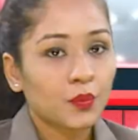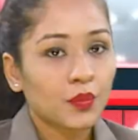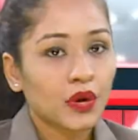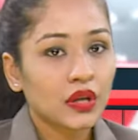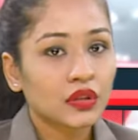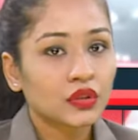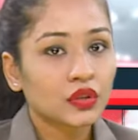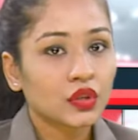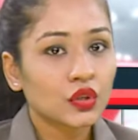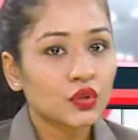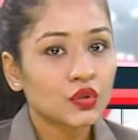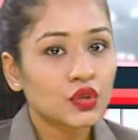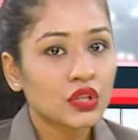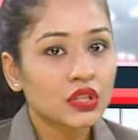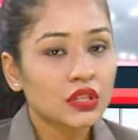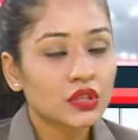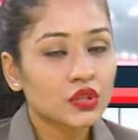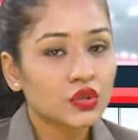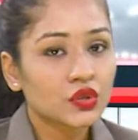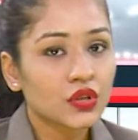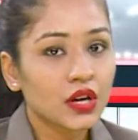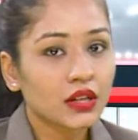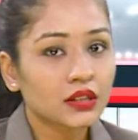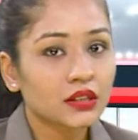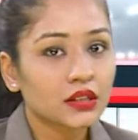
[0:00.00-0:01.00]
Patriji
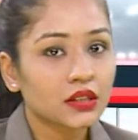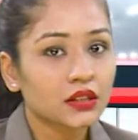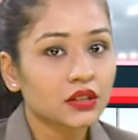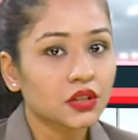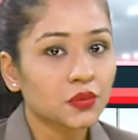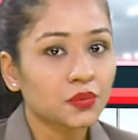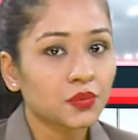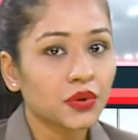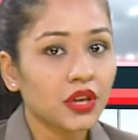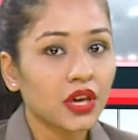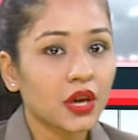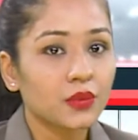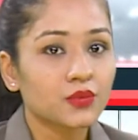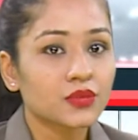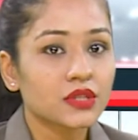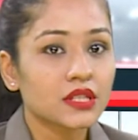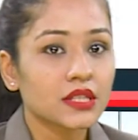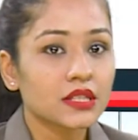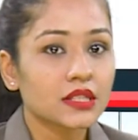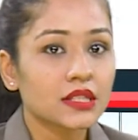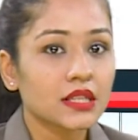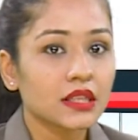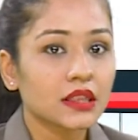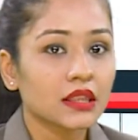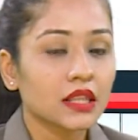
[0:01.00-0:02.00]
instructed the
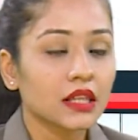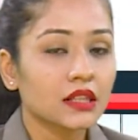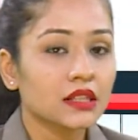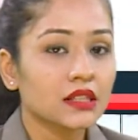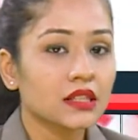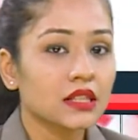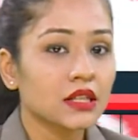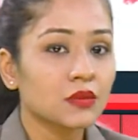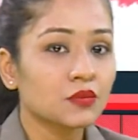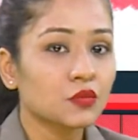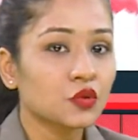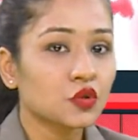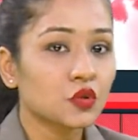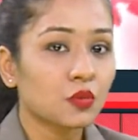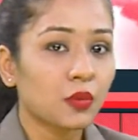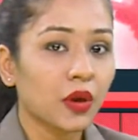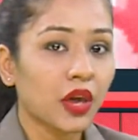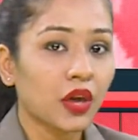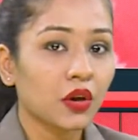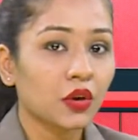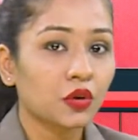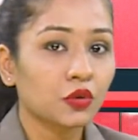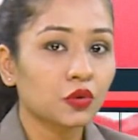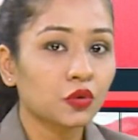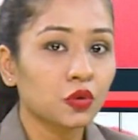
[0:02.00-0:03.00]
PMC Sindhi team to
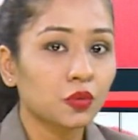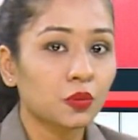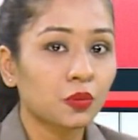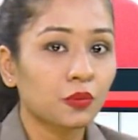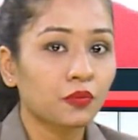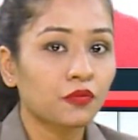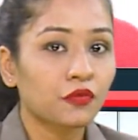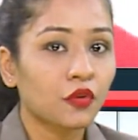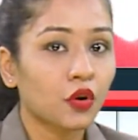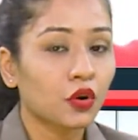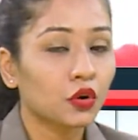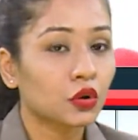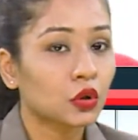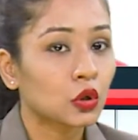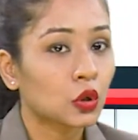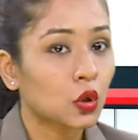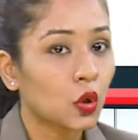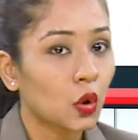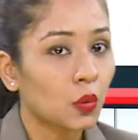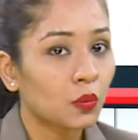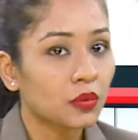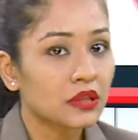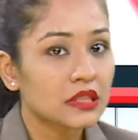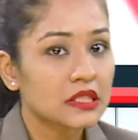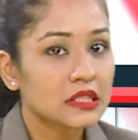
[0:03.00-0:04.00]
make a group for
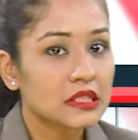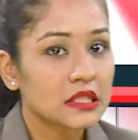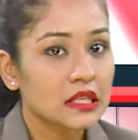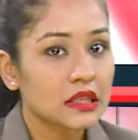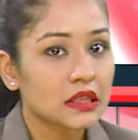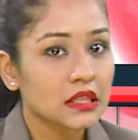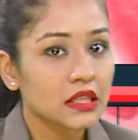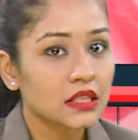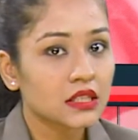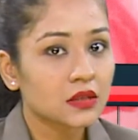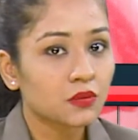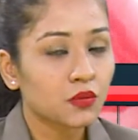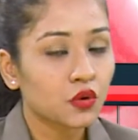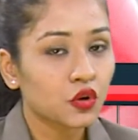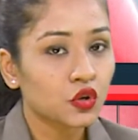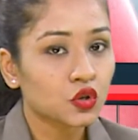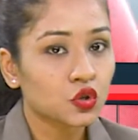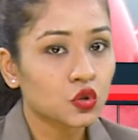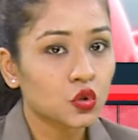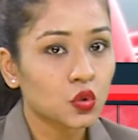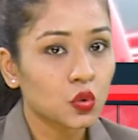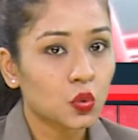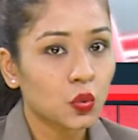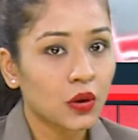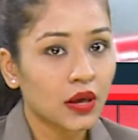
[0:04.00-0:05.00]
Global Sindhi
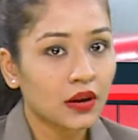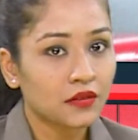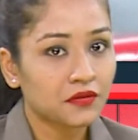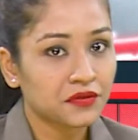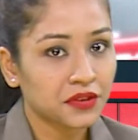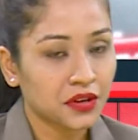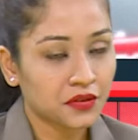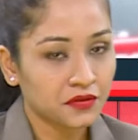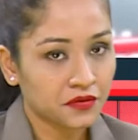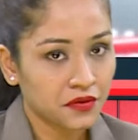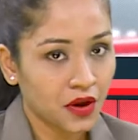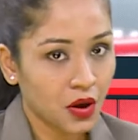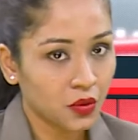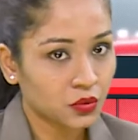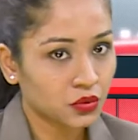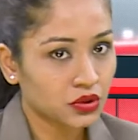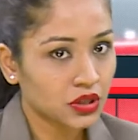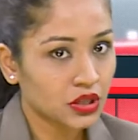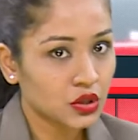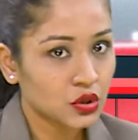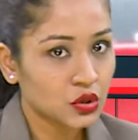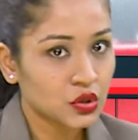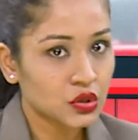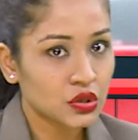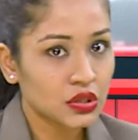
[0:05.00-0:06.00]
Spiritual Welfare
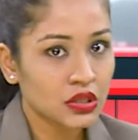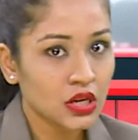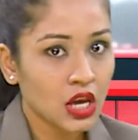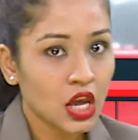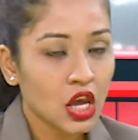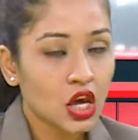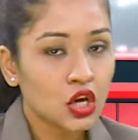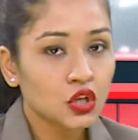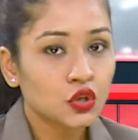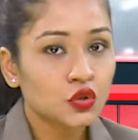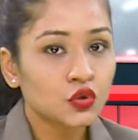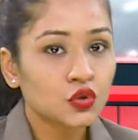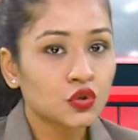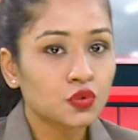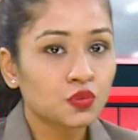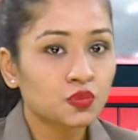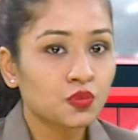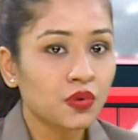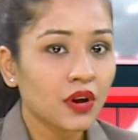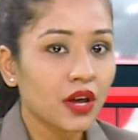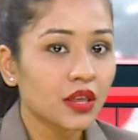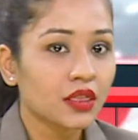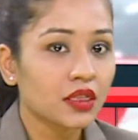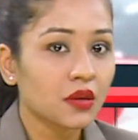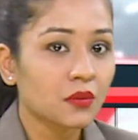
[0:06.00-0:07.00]
Foundation to
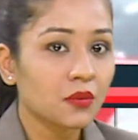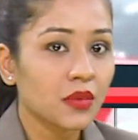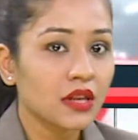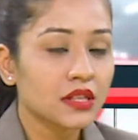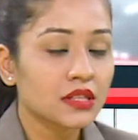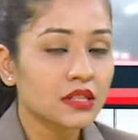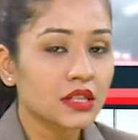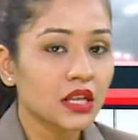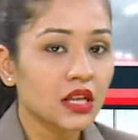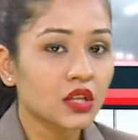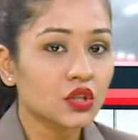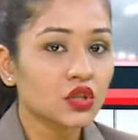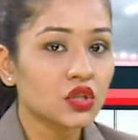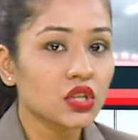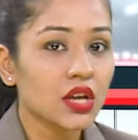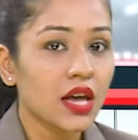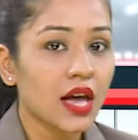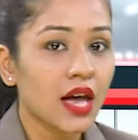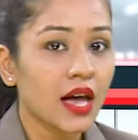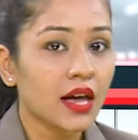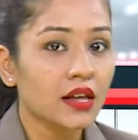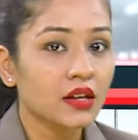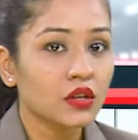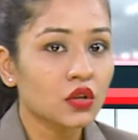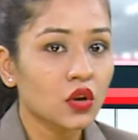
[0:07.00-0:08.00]
spread the message
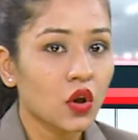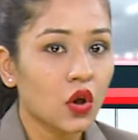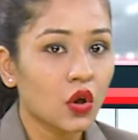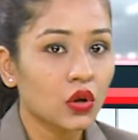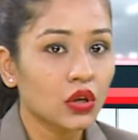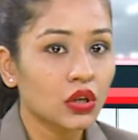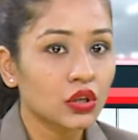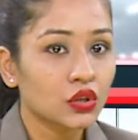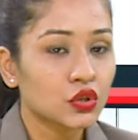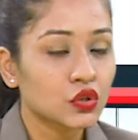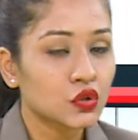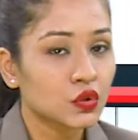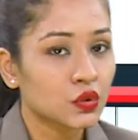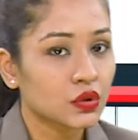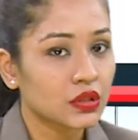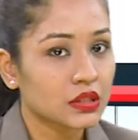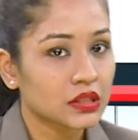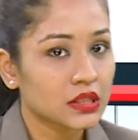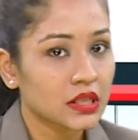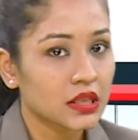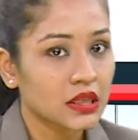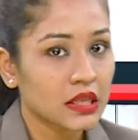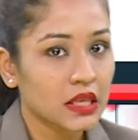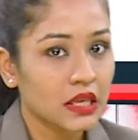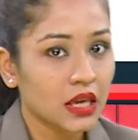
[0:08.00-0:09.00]
and knowledge to the
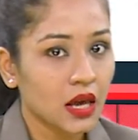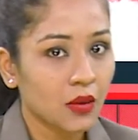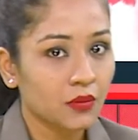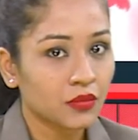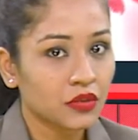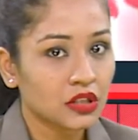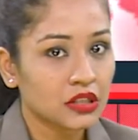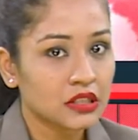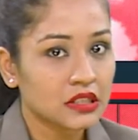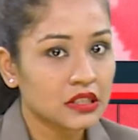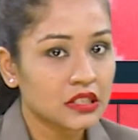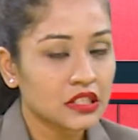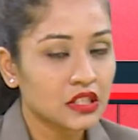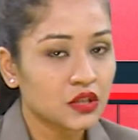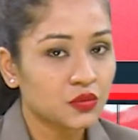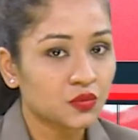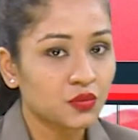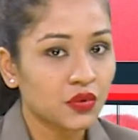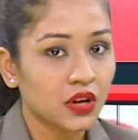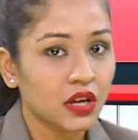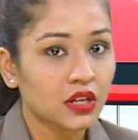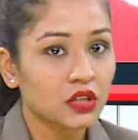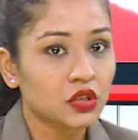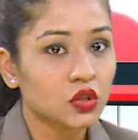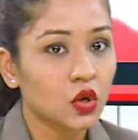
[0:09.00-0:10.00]
Sindhi community
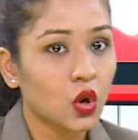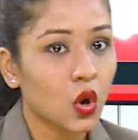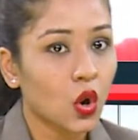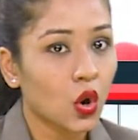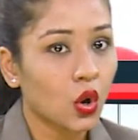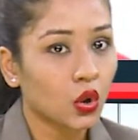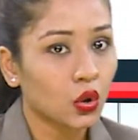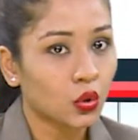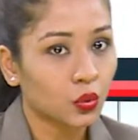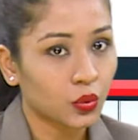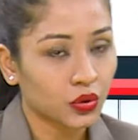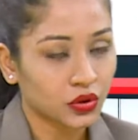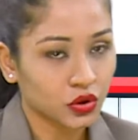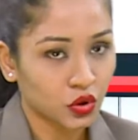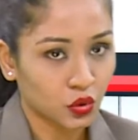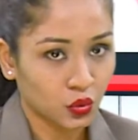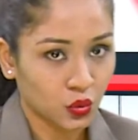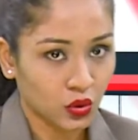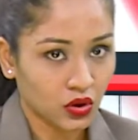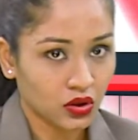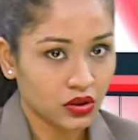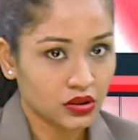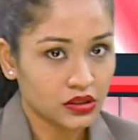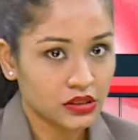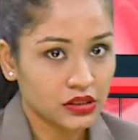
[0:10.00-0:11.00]
spread all over the
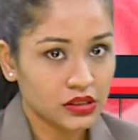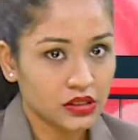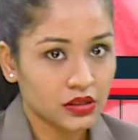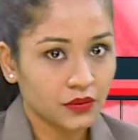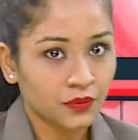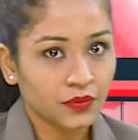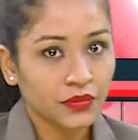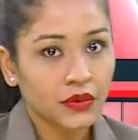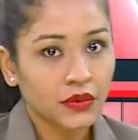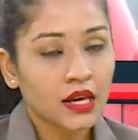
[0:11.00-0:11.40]
world.